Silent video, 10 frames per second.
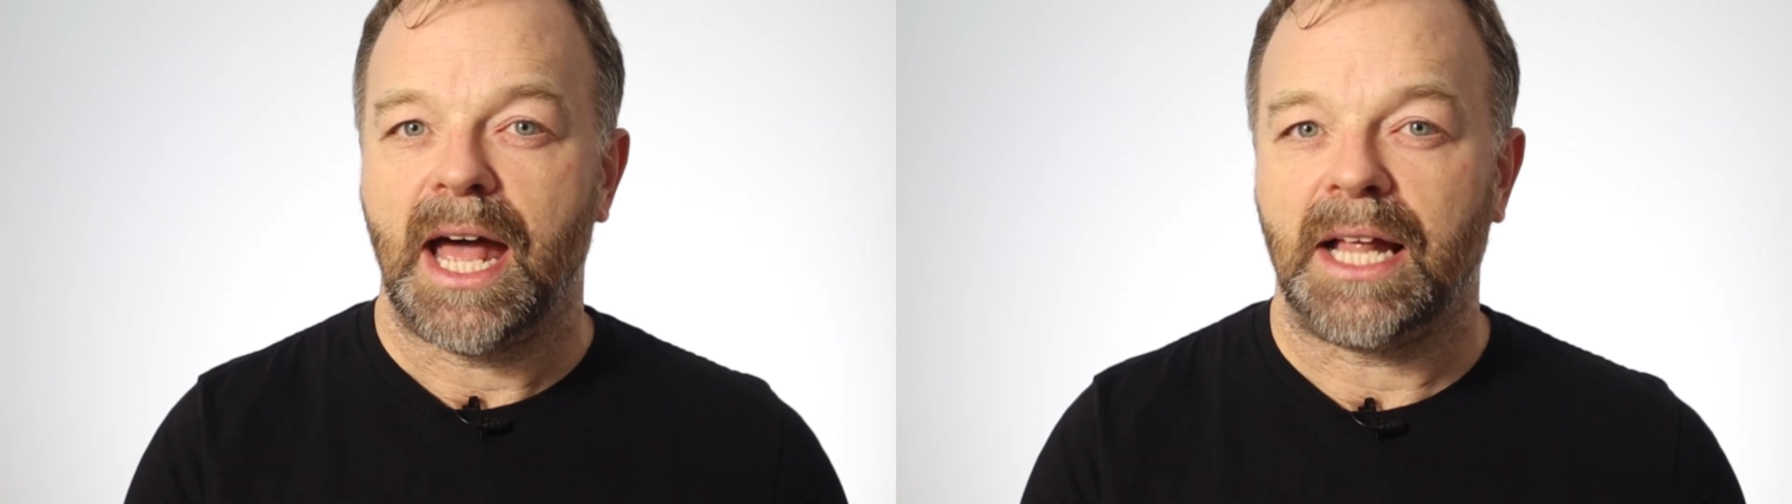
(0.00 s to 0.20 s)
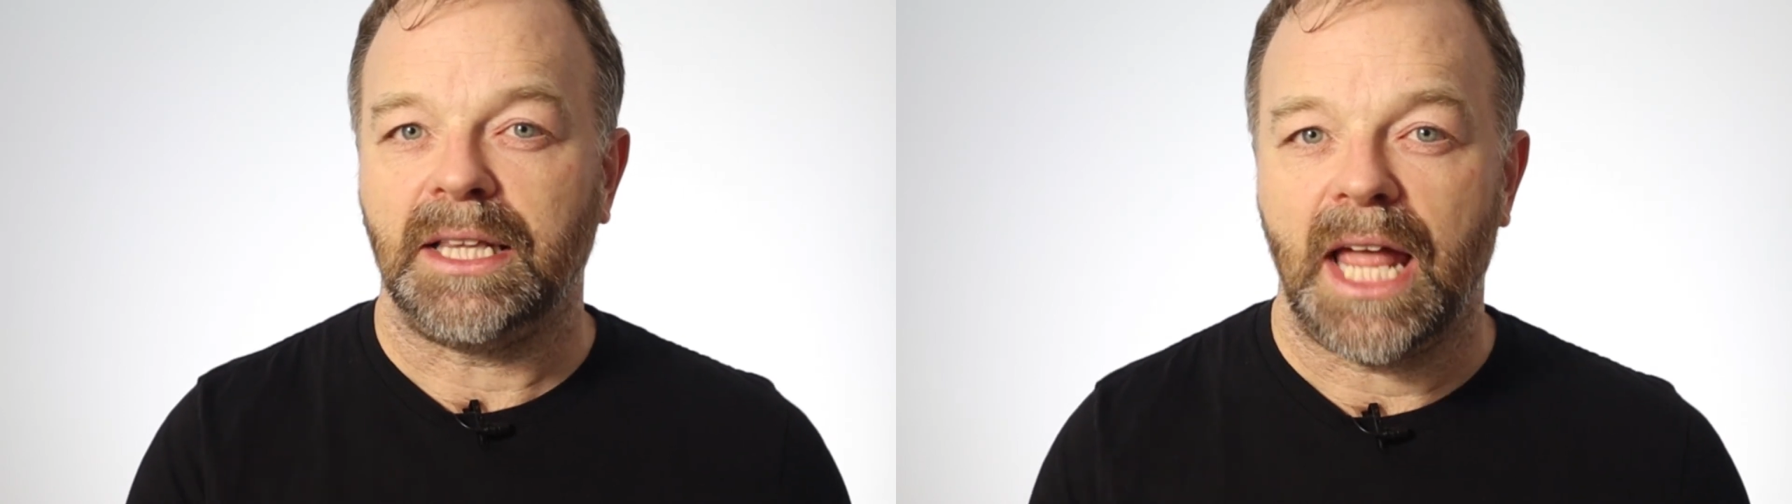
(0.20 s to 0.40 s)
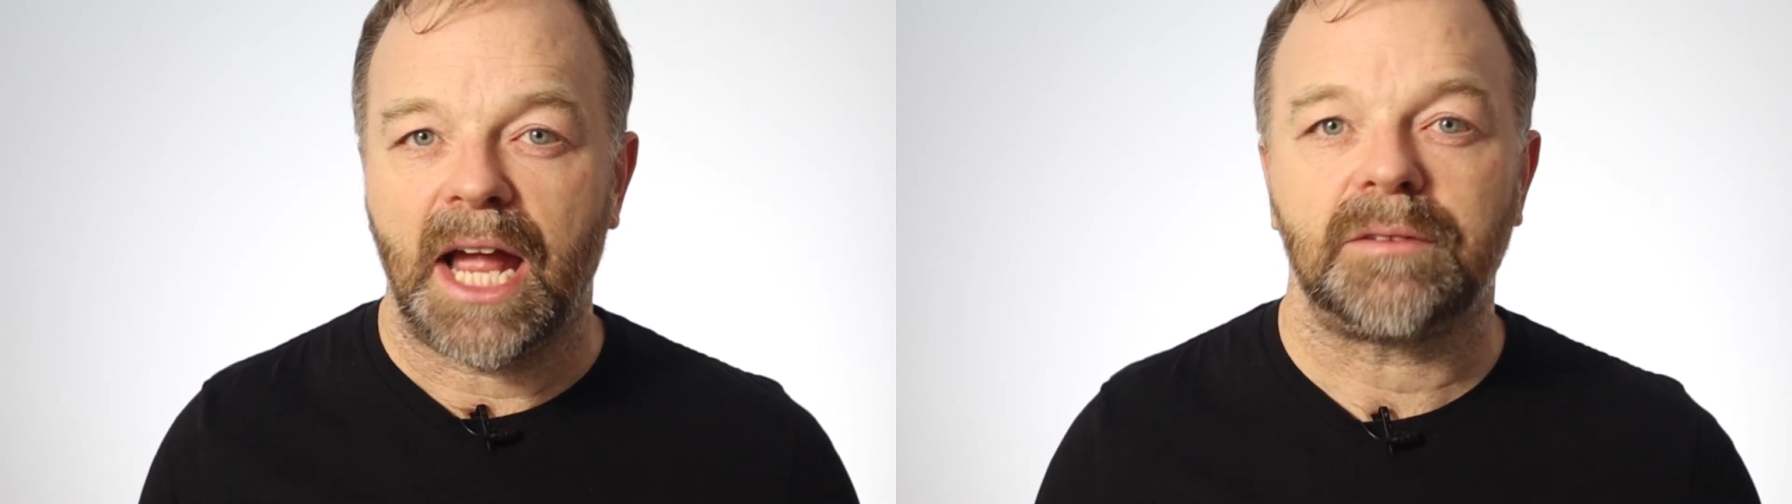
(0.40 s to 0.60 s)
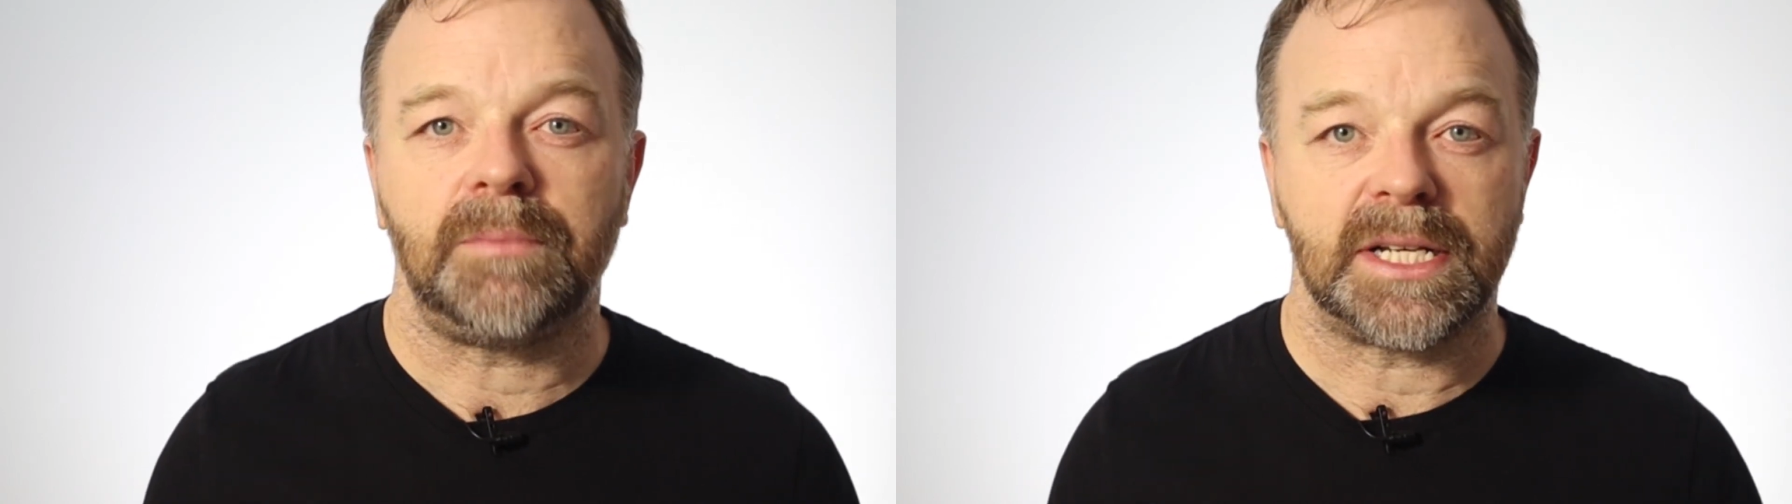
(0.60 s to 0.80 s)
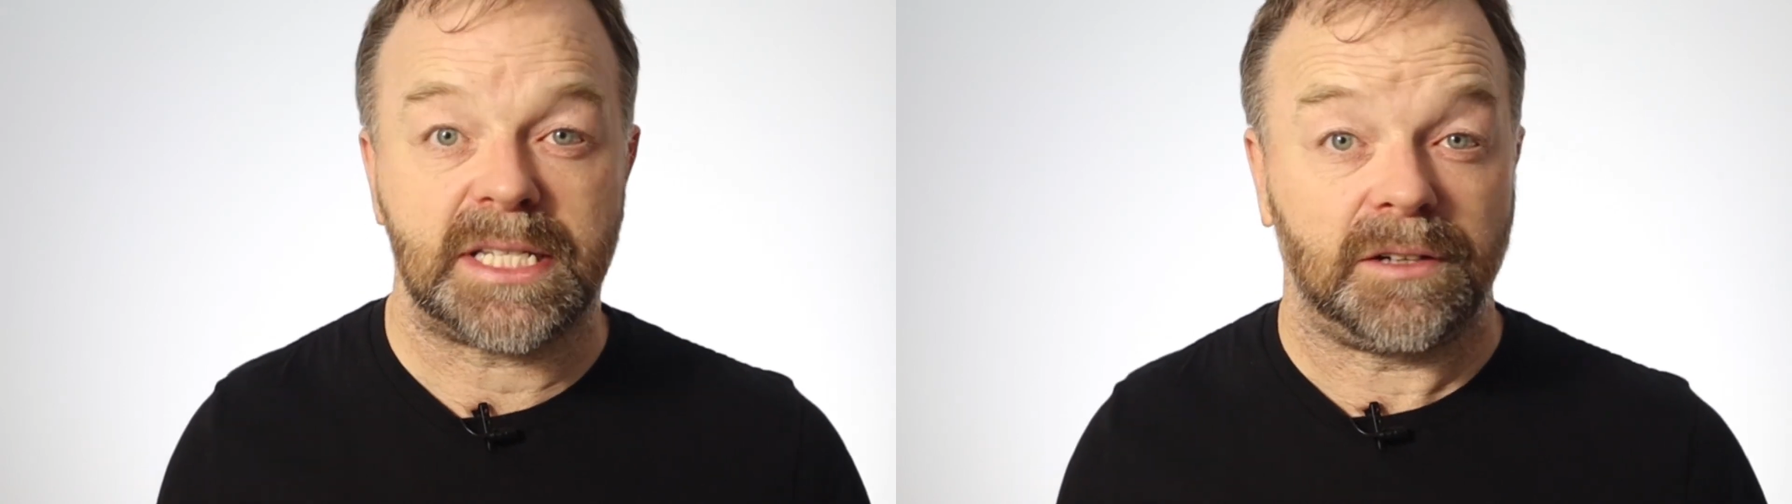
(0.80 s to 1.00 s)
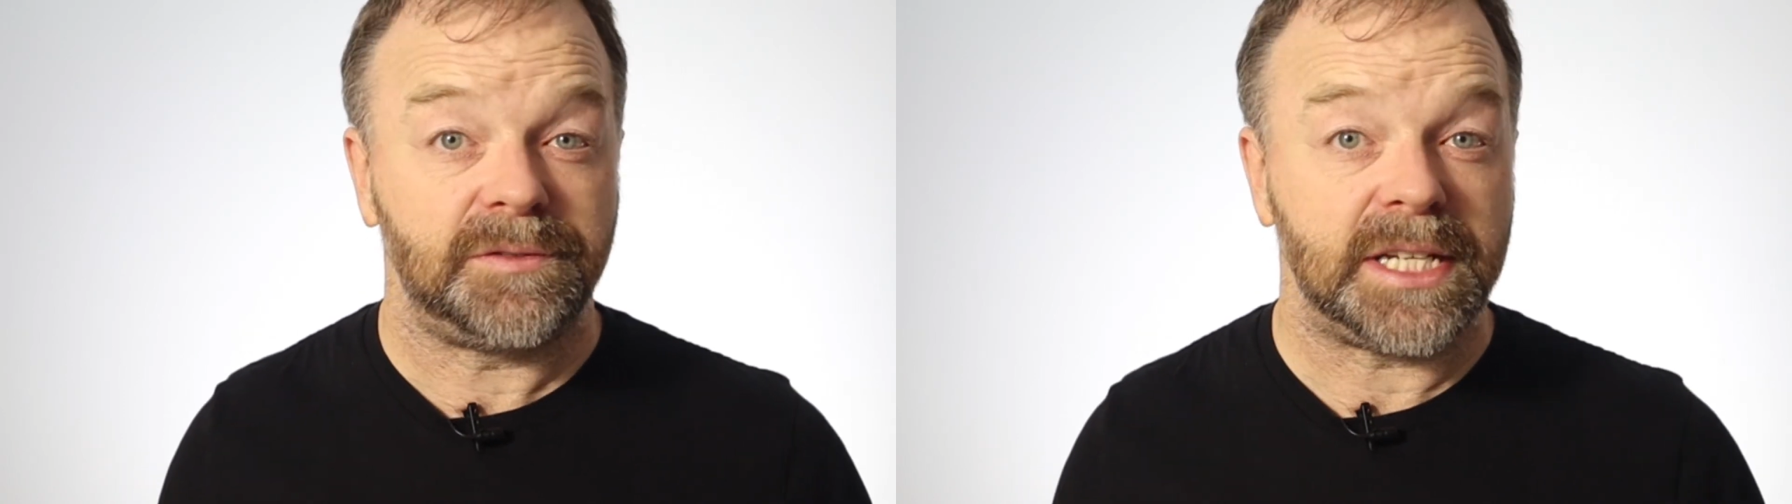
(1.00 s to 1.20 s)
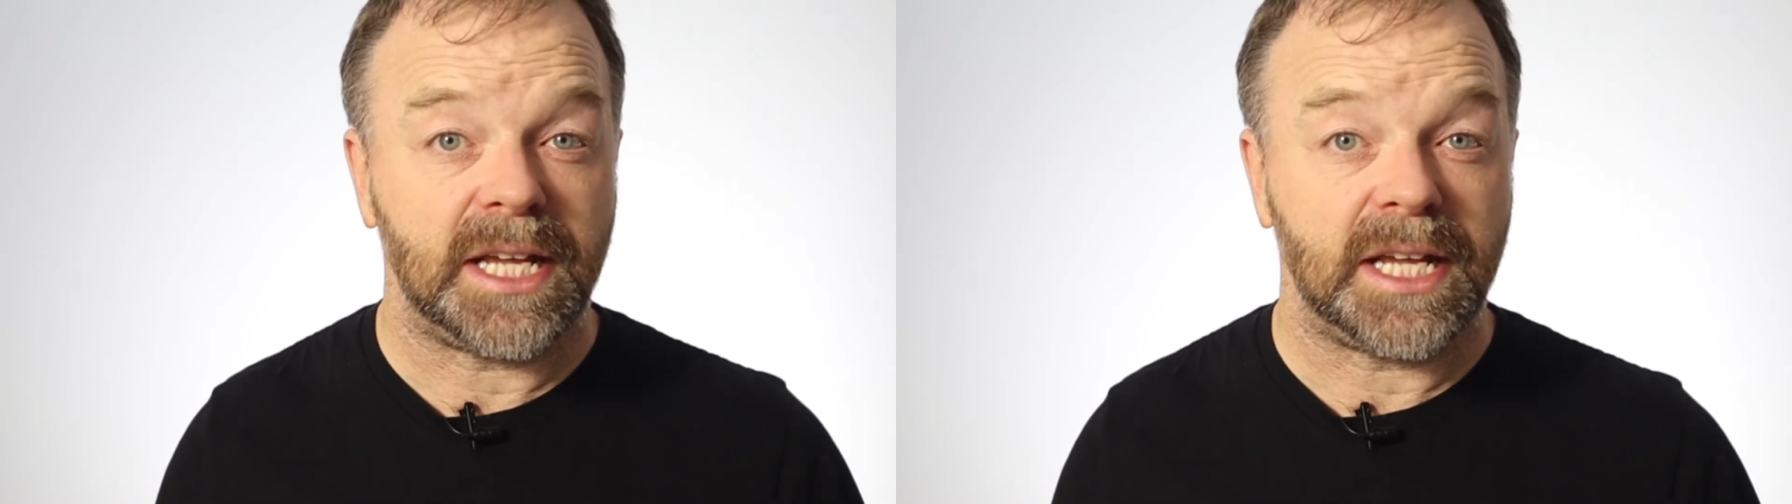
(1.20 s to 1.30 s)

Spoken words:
allowed myself to